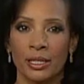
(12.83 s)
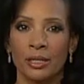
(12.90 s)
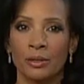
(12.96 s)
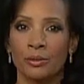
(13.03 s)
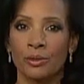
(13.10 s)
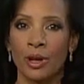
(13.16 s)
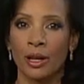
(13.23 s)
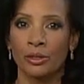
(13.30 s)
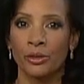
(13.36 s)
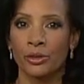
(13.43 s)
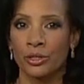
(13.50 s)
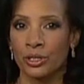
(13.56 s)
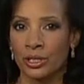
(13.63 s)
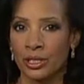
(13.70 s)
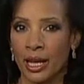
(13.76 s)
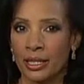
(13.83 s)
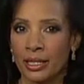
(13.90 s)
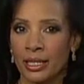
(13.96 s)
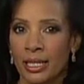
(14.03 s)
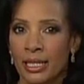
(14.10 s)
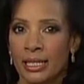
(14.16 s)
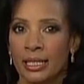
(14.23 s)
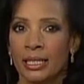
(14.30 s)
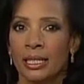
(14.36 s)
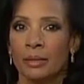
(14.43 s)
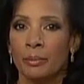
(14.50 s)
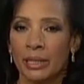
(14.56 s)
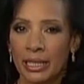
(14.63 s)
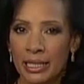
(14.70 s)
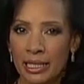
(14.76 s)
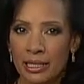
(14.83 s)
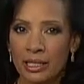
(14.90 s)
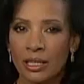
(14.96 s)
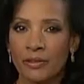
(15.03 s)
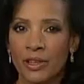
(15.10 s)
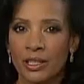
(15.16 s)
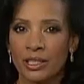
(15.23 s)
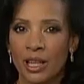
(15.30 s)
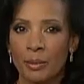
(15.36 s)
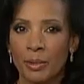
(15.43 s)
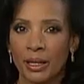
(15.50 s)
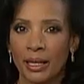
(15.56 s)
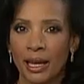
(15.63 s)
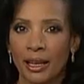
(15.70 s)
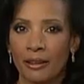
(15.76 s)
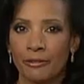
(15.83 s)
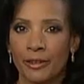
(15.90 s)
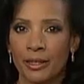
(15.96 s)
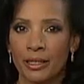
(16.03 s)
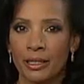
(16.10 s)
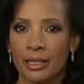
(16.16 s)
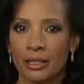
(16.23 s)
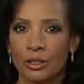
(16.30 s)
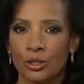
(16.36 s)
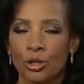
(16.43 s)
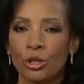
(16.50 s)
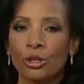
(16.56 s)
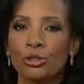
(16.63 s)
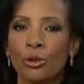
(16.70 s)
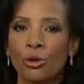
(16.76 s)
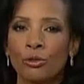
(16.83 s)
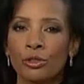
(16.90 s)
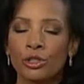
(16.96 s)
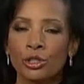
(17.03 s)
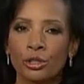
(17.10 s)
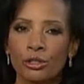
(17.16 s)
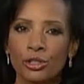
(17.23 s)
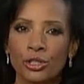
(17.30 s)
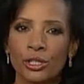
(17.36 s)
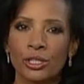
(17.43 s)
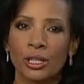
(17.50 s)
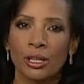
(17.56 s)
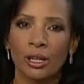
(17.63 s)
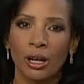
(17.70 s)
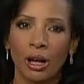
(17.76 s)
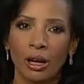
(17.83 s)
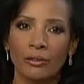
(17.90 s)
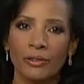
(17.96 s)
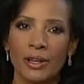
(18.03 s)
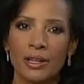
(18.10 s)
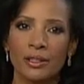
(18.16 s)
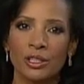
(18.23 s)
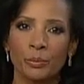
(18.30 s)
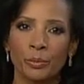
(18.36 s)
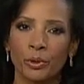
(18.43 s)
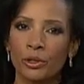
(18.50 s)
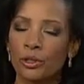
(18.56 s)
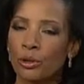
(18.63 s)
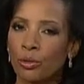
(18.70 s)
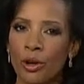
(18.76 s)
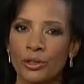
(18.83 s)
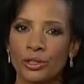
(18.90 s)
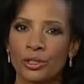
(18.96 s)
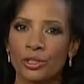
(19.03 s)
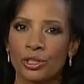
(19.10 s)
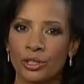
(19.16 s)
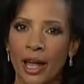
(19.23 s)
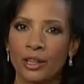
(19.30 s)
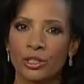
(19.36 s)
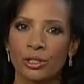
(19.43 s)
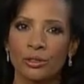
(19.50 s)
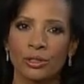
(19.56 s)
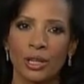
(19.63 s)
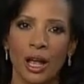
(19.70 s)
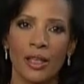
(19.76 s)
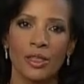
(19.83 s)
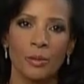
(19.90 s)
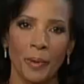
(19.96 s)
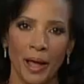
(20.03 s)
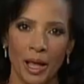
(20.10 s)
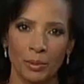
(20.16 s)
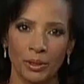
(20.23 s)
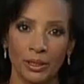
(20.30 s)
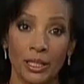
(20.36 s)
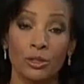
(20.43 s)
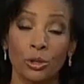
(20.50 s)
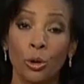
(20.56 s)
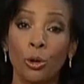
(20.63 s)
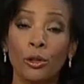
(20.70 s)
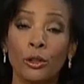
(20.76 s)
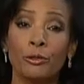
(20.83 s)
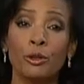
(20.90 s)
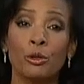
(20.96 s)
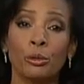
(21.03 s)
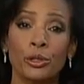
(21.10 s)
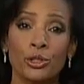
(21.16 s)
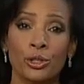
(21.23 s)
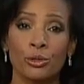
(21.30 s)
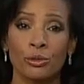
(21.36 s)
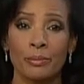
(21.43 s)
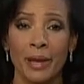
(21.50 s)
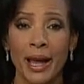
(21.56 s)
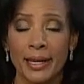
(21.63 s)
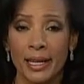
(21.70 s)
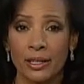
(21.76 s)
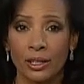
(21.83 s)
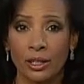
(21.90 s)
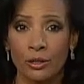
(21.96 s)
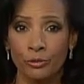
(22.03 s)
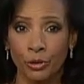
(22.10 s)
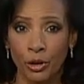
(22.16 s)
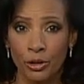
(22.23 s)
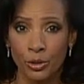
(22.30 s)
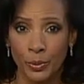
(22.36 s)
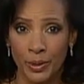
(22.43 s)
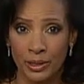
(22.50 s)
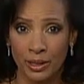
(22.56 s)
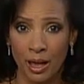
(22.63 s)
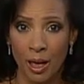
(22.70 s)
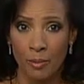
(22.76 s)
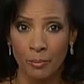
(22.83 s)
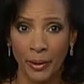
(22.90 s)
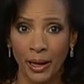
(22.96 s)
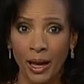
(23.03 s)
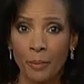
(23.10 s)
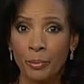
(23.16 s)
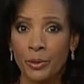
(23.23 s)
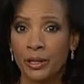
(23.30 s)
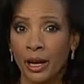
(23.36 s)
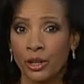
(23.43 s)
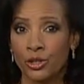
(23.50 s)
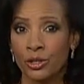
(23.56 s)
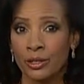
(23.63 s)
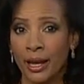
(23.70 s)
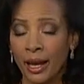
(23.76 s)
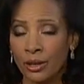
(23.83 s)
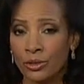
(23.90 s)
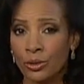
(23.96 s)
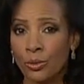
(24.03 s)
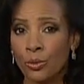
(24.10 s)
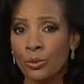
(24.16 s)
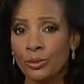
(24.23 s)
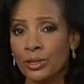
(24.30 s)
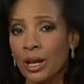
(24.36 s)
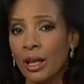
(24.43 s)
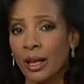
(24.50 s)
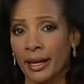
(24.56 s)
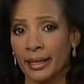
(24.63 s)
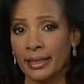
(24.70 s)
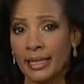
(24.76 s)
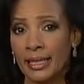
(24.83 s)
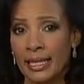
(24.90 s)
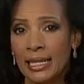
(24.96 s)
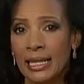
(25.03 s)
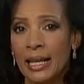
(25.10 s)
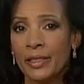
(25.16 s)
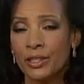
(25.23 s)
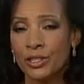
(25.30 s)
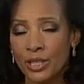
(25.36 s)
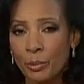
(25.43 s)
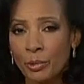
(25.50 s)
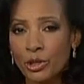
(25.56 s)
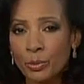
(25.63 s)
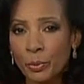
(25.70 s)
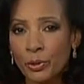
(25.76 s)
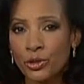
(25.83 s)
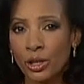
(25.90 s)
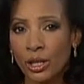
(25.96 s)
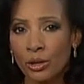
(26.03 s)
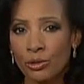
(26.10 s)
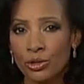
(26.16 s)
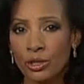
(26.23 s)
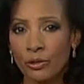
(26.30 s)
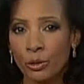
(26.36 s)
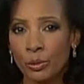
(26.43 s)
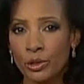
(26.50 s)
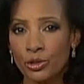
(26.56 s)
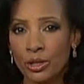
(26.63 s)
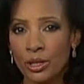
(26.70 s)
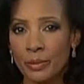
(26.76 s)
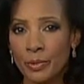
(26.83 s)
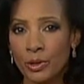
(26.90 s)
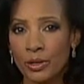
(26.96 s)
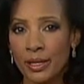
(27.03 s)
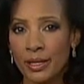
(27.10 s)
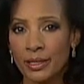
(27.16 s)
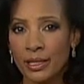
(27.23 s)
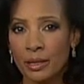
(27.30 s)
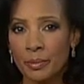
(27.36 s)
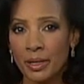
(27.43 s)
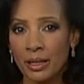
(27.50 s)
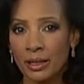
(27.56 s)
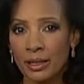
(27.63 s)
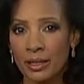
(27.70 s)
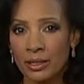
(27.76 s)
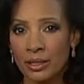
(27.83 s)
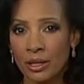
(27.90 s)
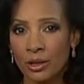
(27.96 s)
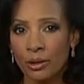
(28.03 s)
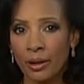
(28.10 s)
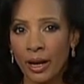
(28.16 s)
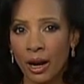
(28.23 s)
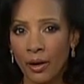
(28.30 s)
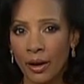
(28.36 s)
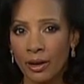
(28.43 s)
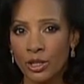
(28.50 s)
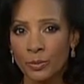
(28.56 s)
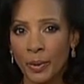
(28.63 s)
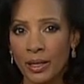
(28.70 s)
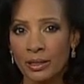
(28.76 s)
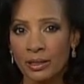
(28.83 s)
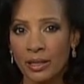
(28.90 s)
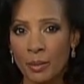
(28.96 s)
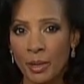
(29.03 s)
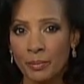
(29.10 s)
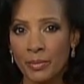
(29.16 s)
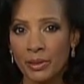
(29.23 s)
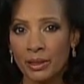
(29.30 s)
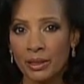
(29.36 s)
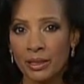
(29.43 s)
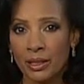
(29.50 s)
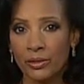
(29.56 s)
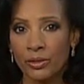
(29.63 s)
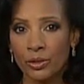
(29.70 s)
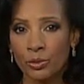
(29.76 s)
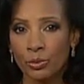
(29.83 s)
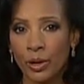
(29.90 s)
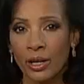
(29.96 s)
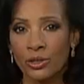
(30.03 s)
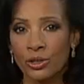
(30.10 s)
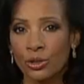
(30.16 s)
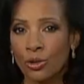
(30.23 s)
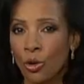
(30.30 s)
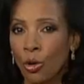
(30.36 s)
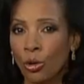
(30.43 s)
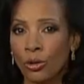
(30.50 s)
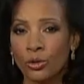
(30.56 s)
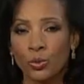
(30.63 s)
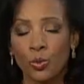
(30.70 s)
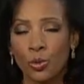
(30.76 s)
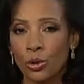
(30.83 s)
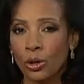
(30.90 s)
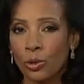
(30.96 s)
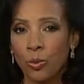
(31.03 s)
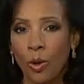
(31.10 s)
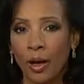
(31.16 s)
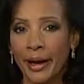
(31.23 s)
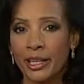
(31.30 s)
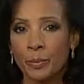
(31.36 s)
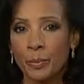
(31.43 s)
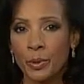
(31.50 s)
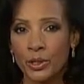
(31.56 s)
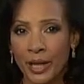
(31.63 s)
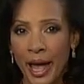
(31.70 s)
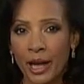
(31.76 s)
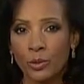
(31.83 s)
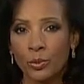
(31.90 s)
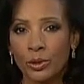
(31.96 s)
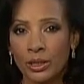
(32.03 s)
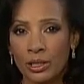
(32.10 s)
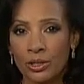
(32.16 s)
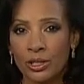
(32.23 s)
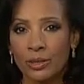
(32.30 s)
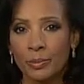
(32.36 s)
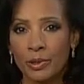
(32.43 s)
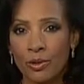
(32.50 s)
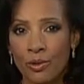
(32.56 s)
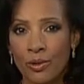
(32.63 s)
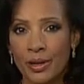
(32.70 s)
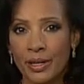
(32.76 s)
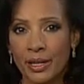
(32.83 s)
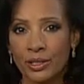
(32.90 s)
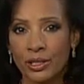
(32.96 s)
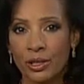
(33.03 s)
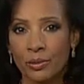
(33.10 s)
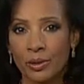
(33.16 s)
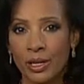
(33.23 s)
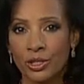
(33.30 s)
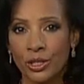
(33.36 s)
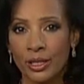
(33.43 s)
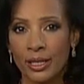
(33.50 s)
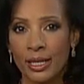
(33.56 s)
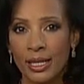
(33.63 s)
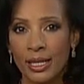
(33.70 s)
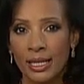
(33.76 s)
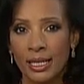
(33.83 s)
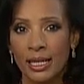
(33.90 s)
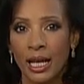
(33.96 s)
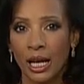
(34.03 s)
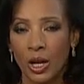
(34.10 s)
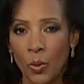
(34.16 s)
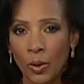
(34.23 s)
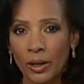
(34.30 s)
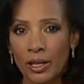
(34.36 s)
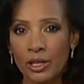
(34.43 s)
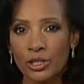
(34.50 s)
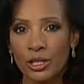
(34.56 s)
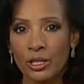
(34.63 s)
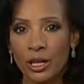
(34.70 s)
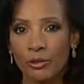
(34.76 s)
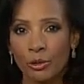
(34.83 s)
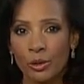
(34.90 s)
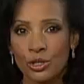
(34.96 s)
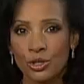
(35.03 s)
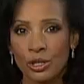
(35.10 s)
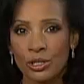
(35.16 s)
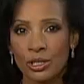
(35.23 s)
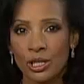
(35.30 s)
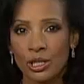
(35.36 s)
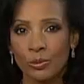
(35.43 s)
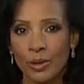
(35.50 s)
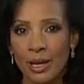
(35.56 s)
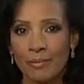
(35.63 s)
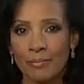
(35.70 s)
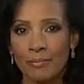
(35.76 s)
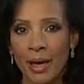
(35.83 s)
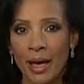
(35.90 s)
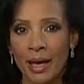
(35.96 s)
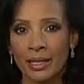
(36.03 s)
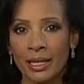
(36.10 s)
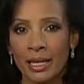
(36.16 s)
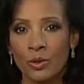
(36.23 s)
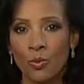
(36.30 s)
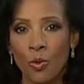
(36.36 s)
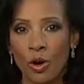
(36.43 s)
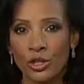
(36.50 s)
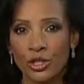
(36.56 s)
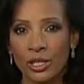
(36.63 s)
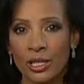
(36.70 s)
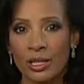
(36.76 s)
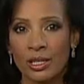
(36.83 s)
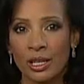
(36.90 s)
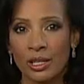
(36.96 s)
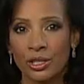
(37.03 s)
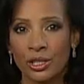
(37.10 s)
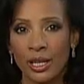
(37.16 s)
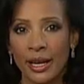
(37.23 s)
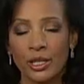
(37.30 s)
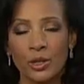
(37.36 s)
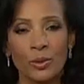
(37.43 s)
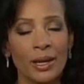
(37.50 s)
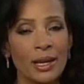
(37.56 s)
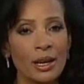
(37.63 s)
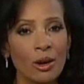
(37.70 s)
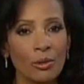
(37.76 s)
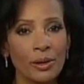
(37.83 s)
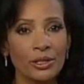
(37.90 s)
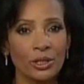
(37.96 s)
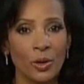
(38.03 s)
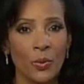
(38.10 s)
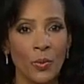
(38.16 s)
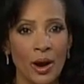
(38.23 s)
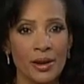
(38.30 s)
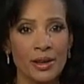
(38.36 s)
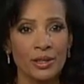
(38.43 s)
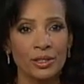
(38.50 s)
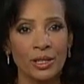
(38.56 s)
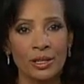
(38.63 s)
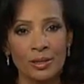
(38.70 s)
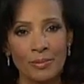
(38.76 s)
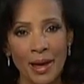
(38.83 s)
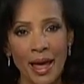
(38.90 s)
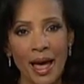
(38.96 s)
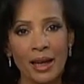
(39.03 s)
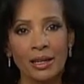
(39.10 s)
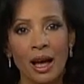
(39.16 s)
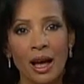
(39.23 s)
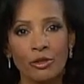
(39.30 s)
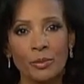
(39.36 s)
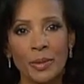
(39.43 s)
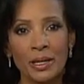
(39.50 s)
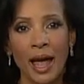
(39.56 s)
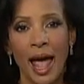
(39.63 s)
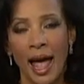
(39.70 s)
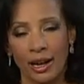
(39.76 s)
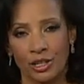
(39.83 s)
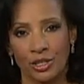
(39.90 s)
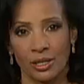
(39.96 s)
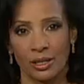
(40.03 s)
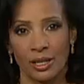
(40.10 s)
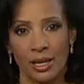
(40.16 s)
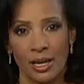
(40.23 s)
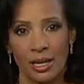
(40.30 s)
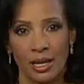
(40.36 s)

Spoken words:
In Iraq, Kurdistan, militants of the Islamic Caliphate took over churches and convents, burned crosses, statues, and the Bible, and told the few Christians remaining to convert to Islam, pay a protection tax, or die. This summer's persecution of Christian communities in the Middle East and other areas by Islamic militants raised calls worldwide to protect religious minorities in the region. A coalition of Christians this week met in Washington, D.C. to increase awareness and demand government action.